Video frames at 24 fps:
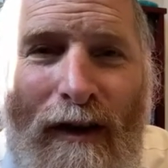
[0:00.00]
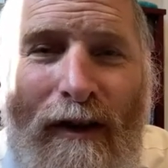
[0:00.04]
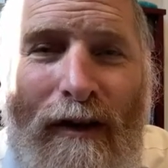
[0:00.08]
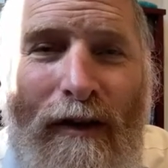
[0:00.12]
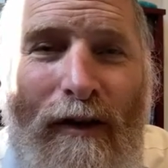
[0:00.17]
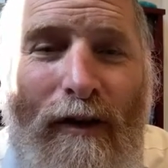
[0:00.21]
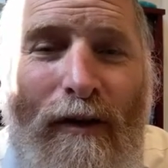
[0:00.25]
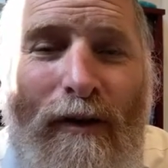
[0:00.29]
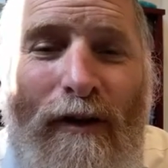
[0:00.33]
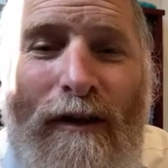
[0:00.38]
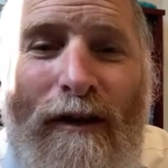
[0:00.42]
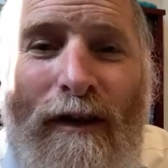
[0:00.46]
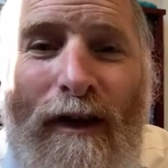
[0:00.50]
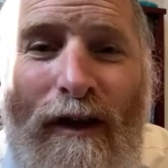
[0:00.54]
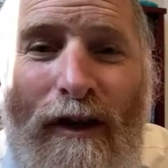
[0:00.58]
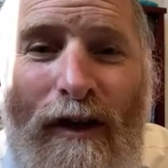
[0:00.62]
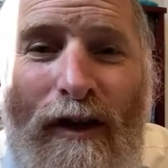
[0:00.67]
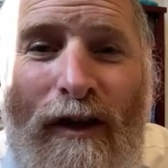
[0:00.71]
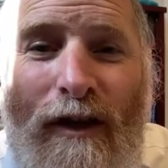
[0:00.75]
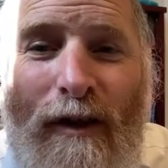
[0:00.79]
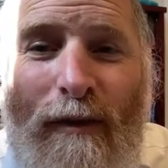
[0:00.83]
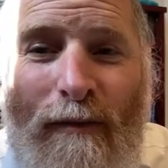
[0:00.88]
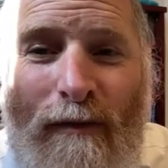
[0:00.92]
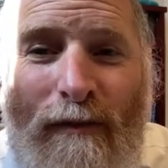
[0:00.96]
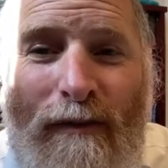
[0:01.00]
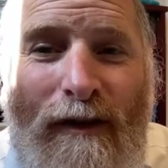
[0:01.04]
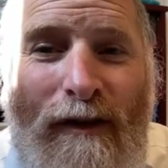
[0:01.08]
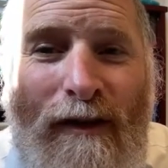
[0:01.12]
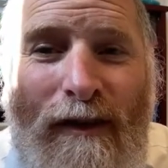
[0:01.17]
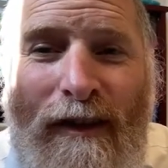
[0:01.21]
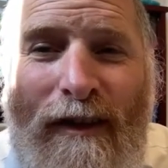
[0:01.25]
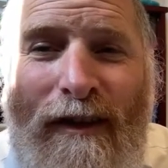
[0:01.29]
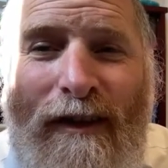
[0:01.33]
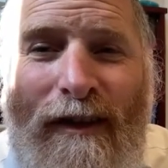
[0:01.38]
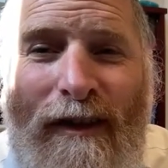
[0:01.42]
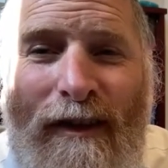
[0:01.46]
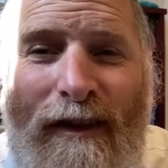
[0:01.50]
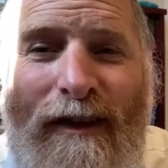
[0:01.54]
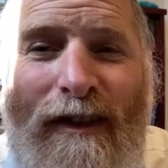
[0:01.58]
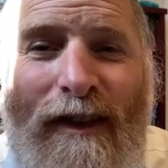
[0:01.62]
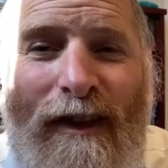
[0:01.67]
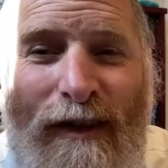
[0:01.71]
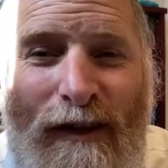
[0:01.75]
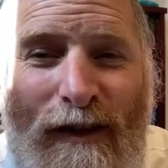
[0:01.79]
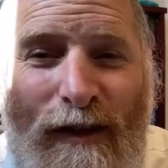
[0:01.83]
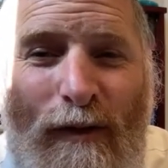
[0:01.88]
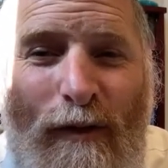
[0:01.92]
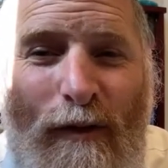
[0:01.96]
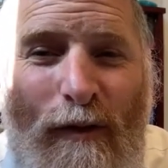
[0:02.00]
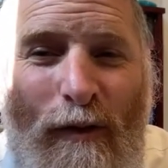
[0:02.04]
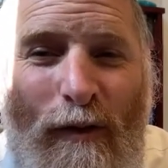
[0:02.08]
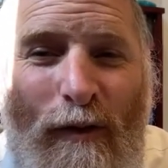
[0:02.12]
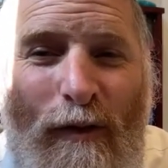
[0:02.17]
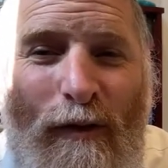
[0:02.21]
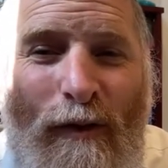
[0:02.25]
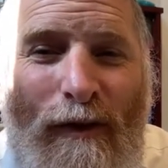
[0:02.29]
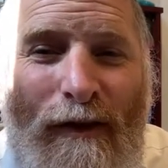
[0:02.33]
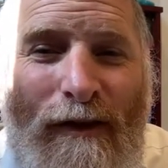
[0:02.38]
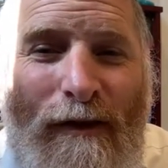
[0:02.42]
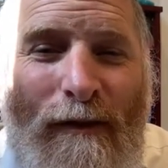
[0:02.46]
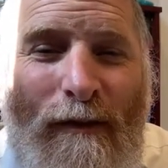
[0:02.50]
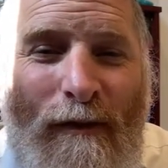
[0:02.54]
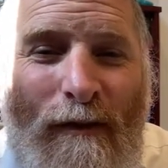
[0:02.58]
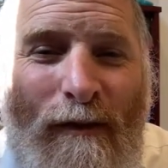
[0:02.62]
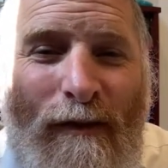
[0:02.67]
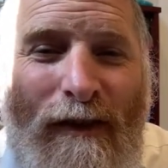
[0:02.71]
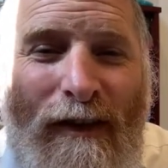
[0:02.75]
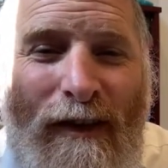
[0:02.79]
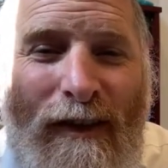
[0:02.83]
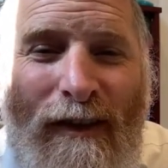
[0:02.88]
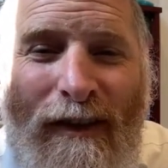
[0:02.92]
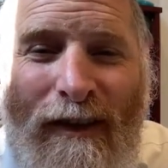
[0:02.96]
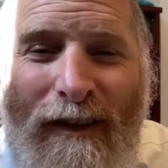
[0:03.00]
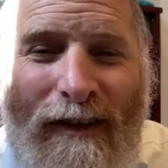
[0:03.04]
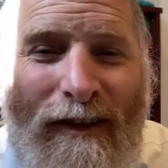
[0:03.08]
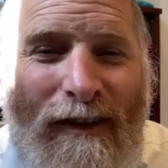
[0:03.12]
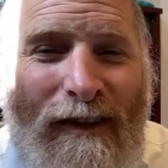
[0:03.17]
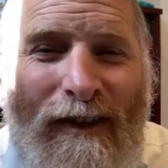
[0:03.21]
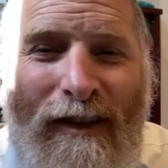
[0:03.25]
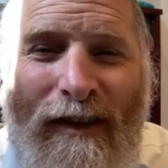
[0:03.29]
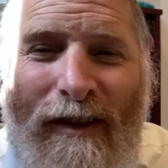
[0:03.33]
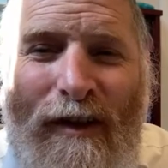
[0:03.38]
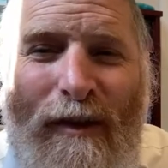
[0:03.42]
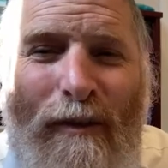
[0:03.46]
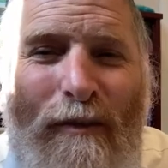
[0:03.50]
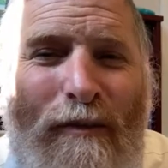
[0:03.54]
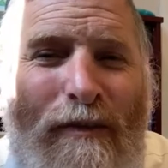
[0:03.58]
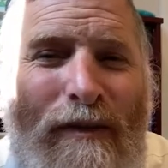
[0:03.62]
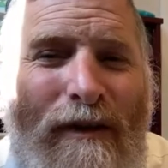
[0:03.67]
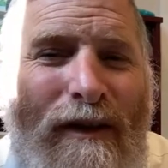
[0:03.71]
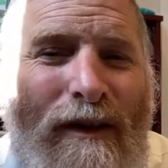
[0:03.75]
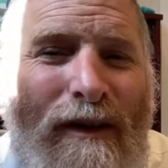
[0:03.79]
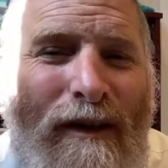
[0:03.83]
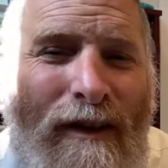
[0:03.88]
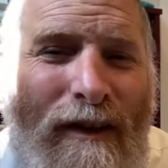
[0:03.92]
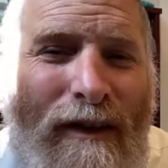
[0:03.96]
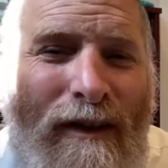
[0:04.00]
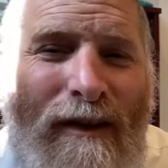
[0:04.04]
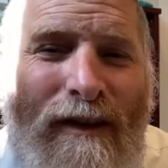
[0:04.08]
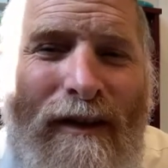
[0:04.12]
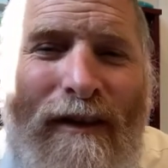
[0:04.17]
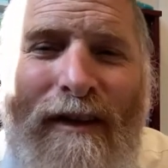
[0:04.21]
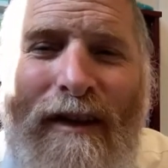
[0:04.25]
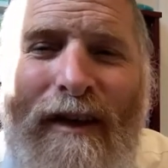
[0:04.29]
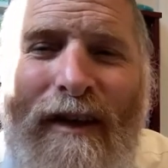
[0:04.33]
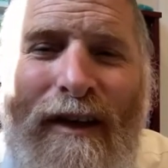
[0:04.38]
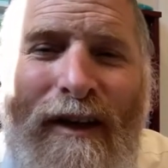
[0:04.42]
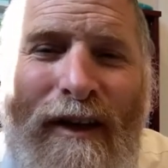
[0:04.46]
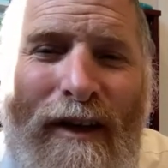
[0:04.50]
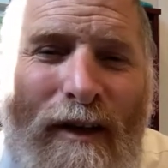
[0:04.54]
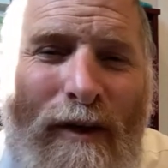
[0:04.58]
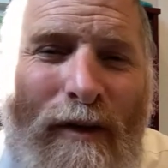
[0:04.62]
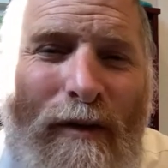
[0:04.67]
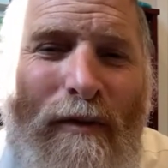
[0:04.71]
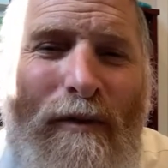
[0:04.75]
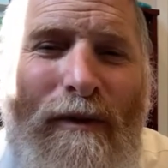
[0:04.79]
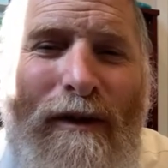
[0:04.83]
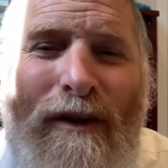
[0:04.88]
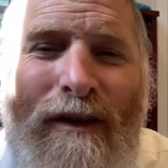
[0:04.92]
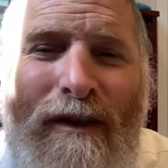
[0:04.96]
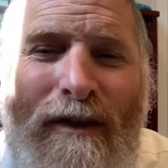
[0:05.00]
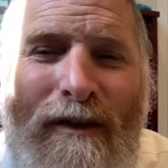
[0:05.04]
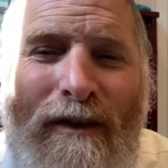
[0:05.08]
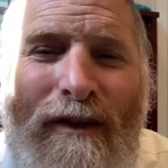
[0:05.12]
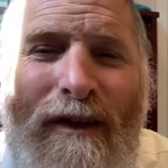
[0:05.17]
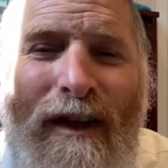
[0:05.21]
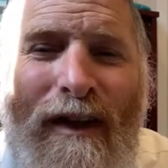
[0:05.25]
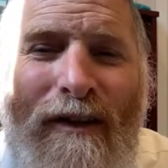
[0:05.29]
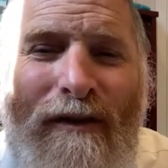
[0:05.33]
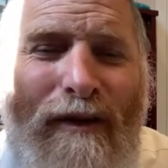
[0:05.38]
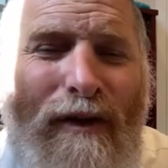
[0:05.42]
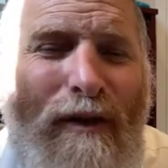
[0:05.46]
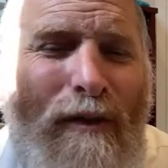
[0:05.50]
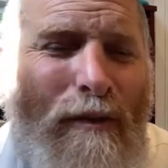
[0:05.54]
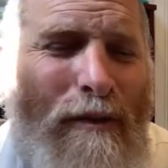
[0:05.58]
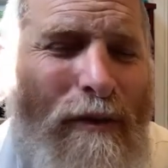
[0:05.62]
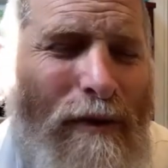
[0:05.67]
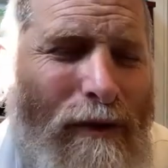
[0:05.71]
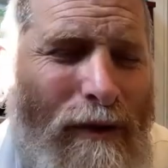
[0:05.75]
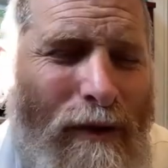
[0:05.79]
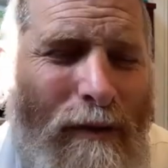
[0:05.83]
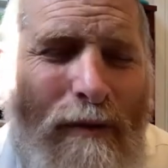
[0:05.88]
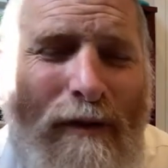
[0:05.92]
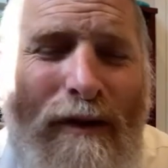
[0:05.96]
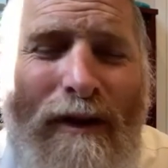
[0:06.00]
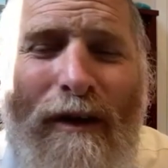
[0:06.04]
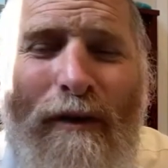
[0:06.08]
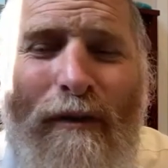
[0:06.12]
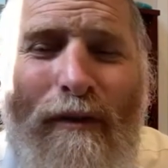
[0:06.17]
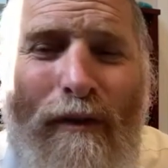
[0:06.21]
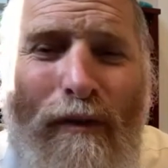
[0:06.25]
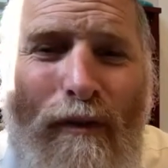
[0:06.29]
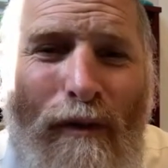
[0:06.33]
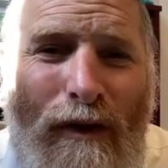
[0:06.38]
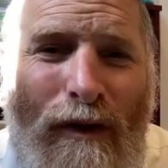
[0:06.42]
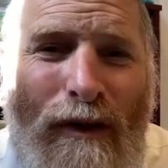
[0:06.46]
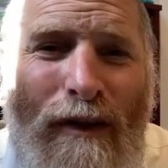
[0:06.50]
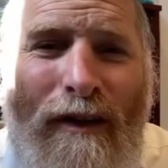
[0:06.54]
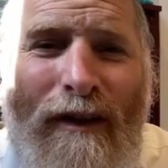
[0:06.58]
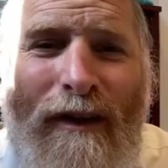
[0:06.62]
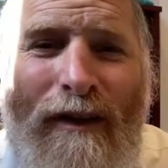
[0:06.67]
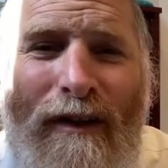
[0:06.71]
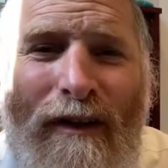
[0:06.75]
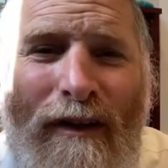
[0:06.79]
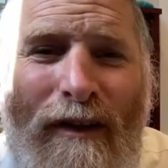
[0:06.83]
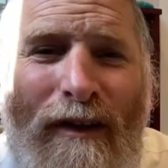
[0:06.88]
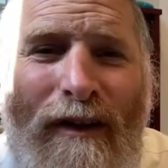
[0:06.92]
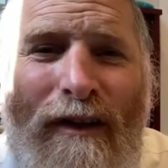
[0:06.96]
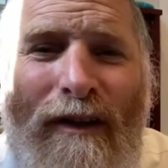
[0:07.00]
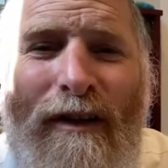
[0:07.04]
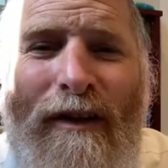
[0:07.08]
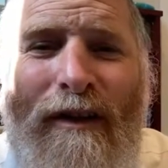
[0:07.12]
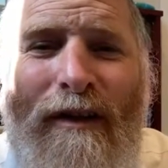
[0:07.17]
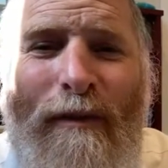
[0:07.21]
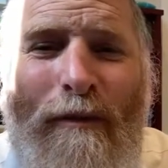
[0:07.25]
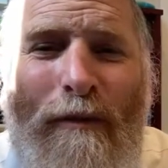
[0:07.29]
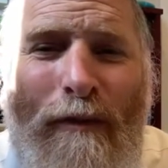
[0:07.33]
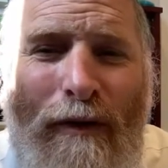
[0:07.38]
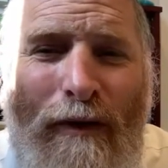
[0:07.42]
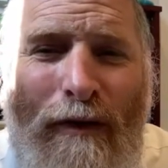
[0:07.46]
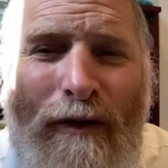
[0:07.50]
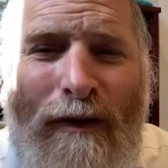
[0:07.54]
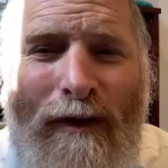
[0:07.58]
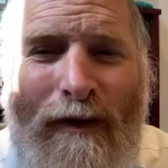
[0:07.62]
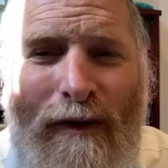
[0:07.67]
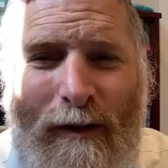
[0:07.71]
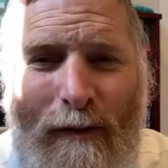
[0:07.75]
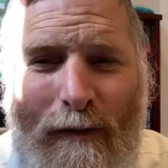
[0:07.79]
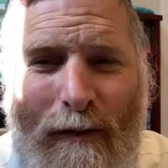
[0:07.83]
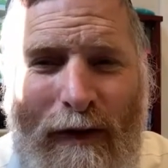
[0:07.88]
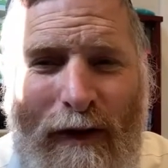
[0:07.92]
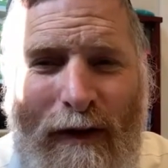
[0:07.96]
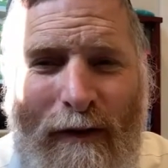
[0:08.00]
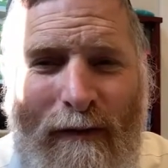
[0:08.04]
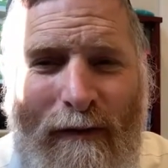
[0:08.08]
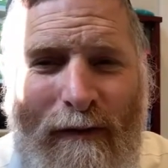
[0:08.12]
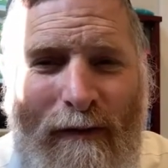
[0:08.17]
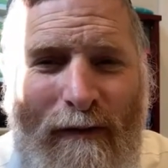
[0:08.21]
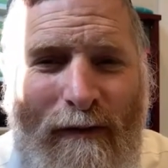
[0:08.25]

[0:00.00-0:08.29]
turns to Hashem because he sees he has no choice. He says, Hashem, please help me out. I have an appointment. I really need this parking spot.